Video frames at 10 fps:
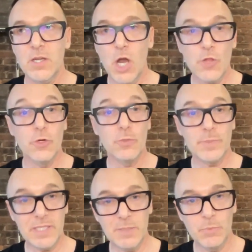other
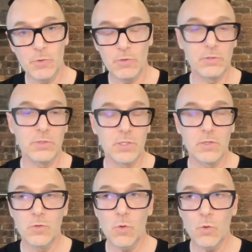people
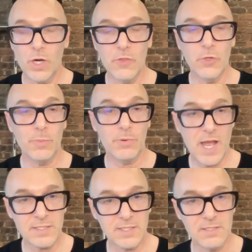or other
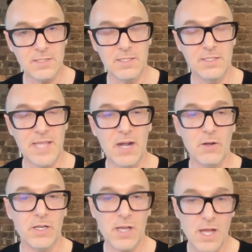processes that
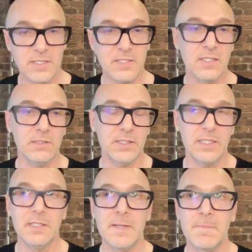are
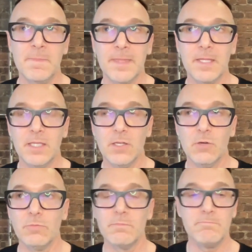constantly, you
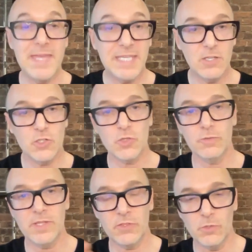know, making
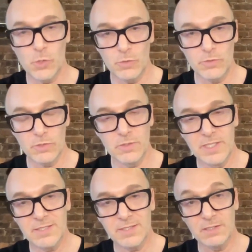sure that they're, they're,
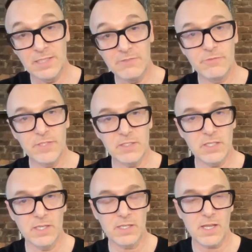delivering to
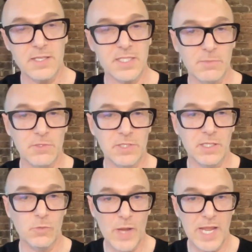the customers in
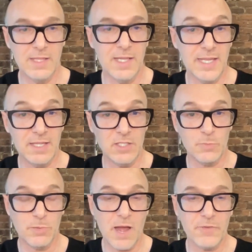a way that again is
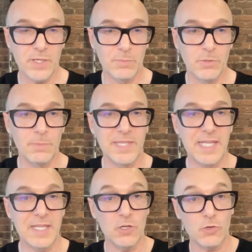profitable but they
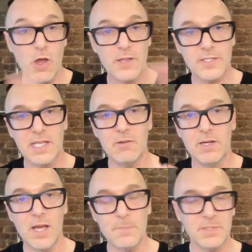can cross sell and
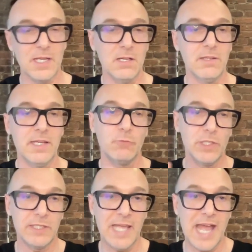upsell and
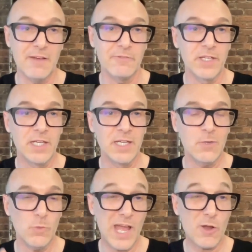really have
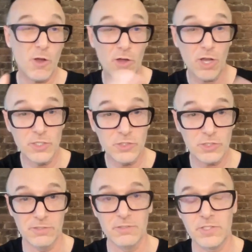what I call
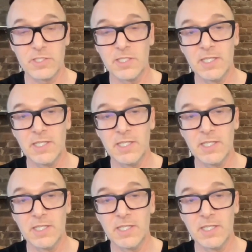hunters